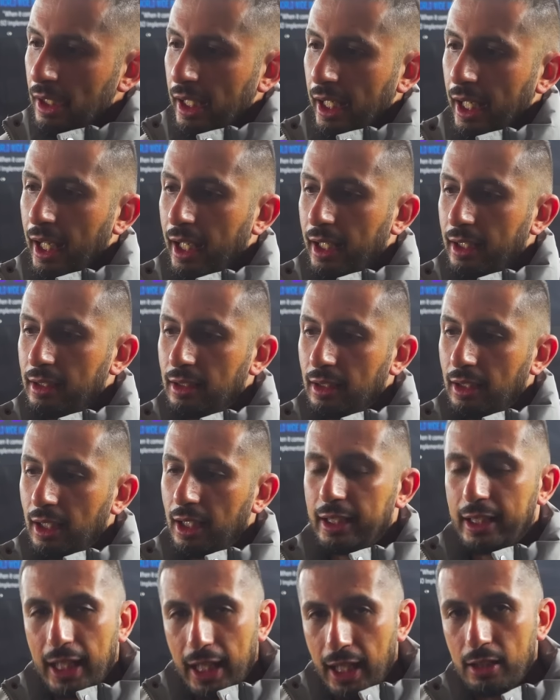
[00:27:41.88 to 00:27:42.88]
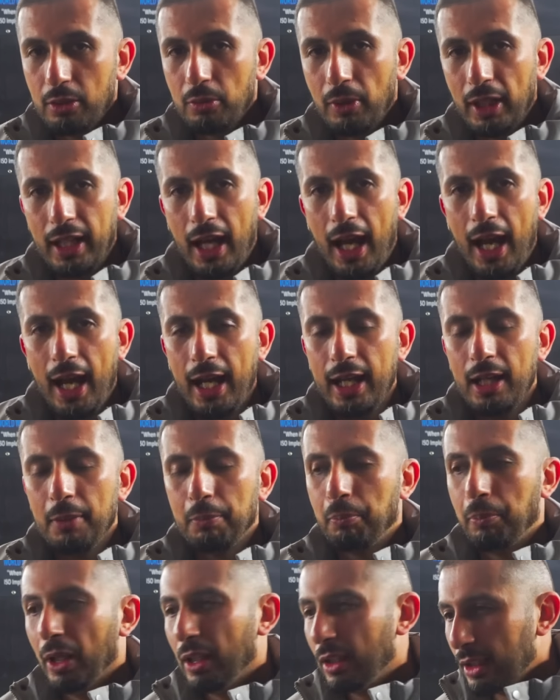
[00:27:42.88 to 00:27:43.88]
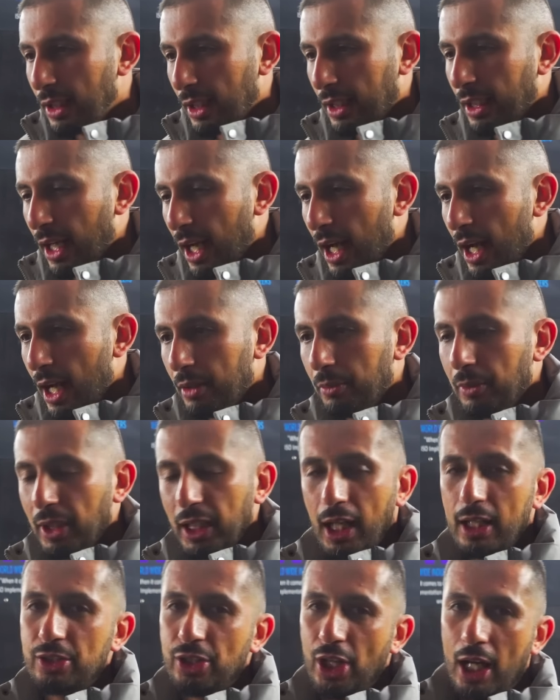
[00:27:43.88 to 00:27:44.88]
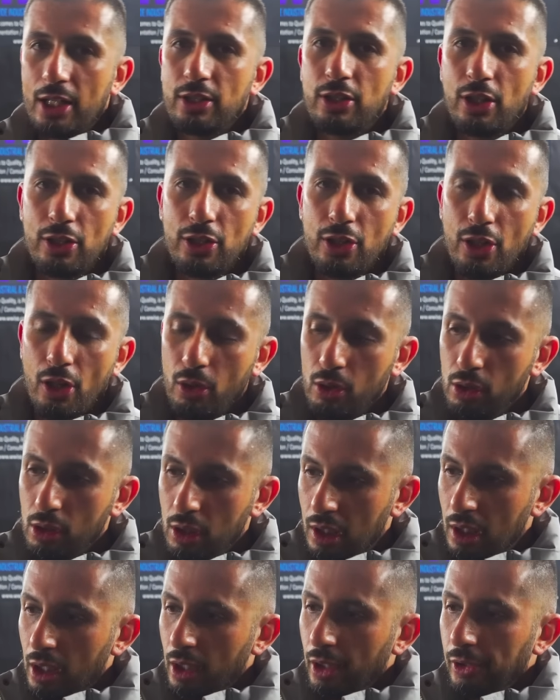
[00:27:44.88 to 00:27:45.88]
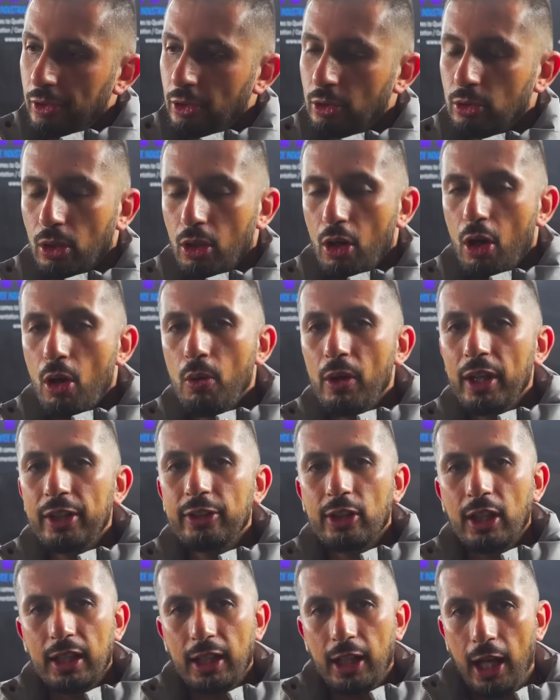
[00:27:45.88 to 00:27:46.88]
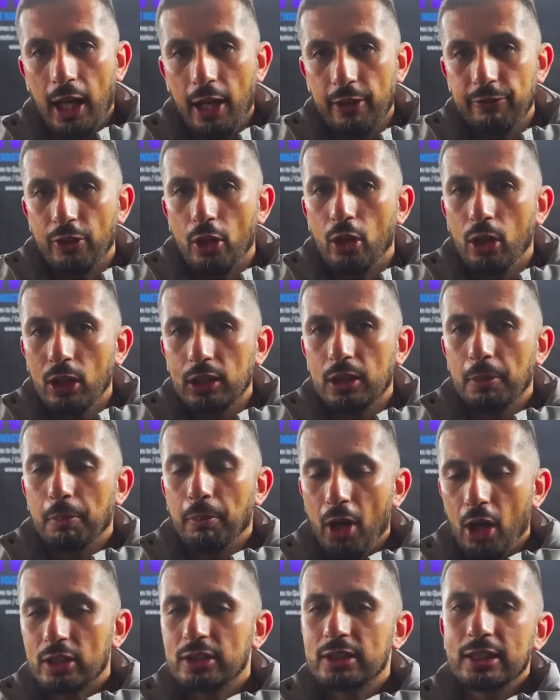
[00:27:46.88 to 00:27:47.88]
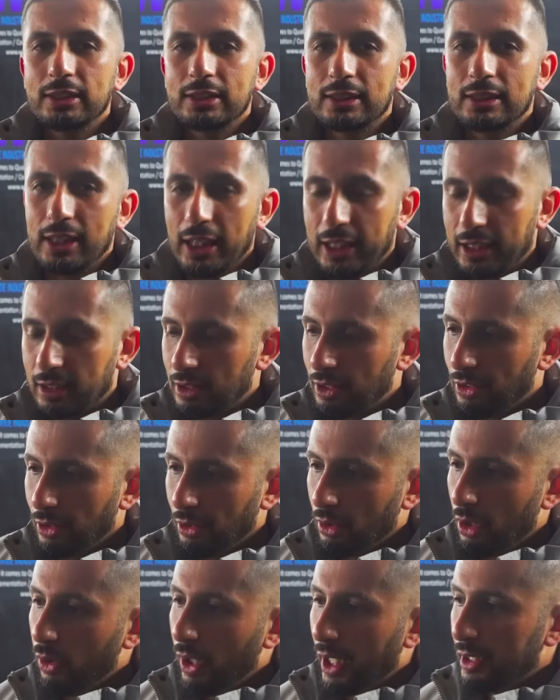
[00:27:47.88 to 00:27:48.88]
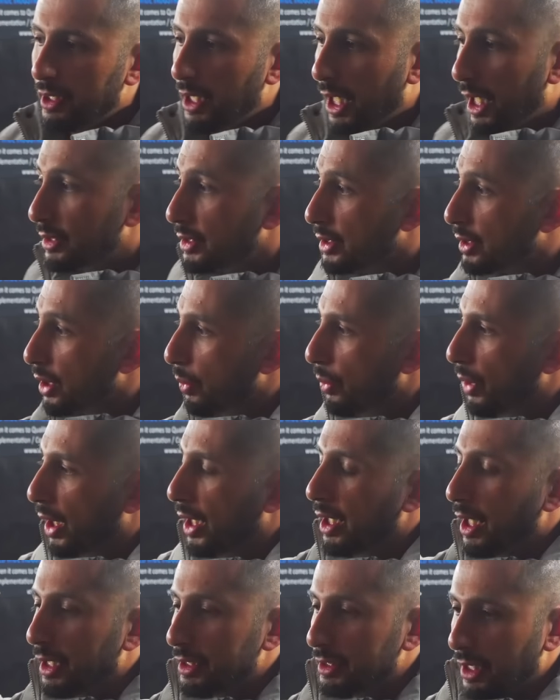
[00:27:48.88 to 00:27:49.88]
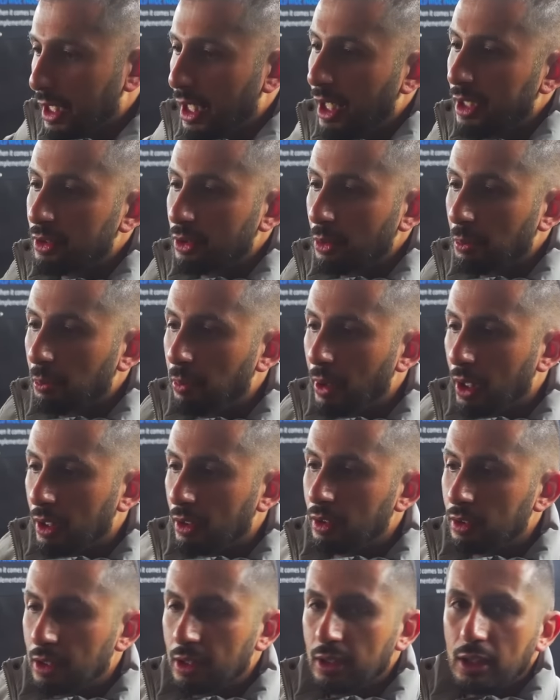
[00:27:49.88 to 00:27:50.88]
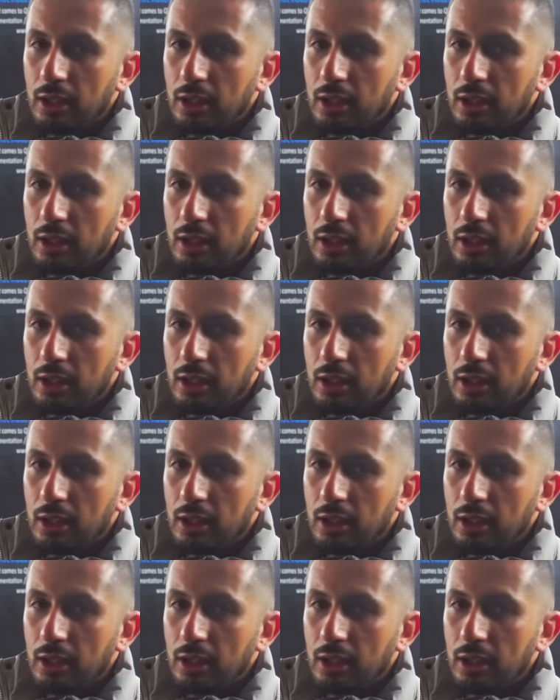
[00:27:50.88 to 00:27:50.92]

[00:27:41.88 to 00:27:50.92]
And again, when I build a car and when I judge a show, you always got to have all the boxes ticked, you know, and that's the way I try to build